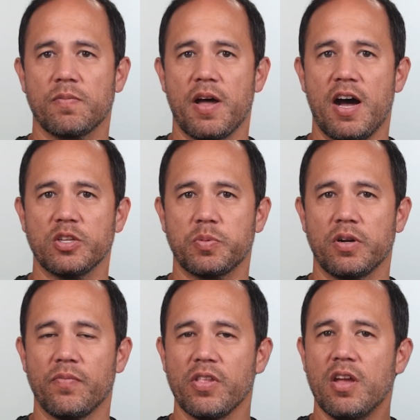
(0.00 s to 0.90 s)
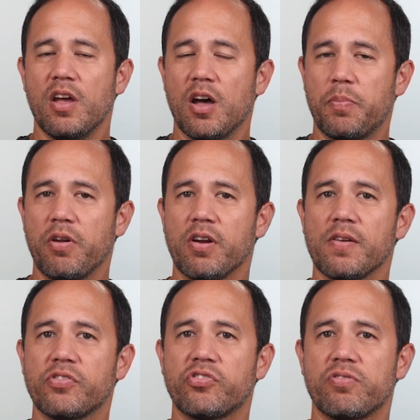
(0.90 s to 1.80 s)
from the hospital, a
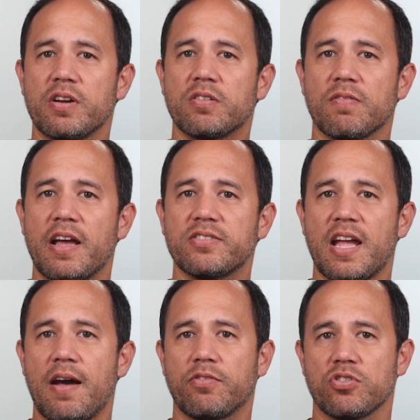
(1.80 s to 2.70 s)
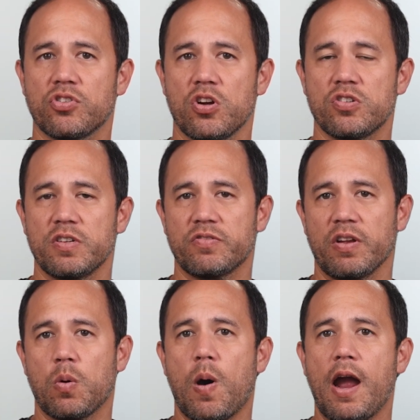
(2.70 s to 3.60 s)
period of strict rest after surgery is
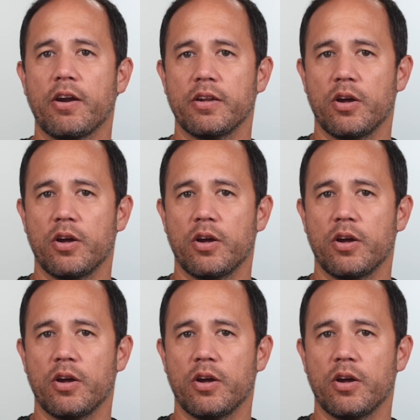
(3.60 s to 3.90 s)
required at